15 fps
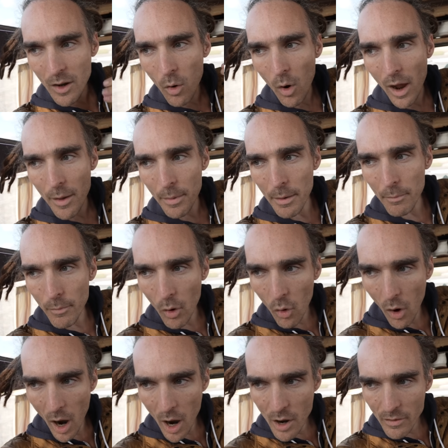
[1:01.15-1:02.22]
quite a bit
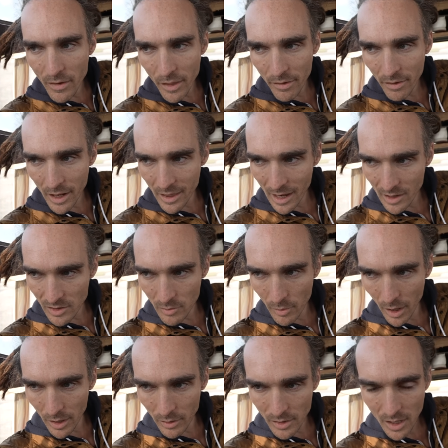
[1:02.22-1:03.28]
more over 3,000
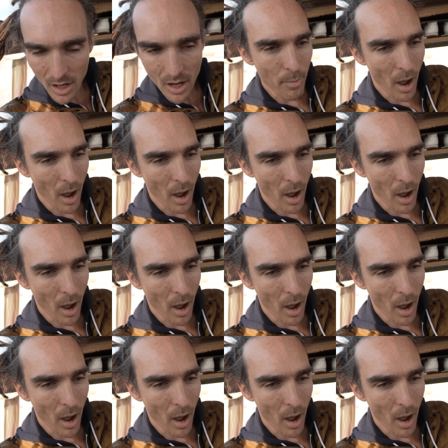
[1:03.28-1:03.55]
miles.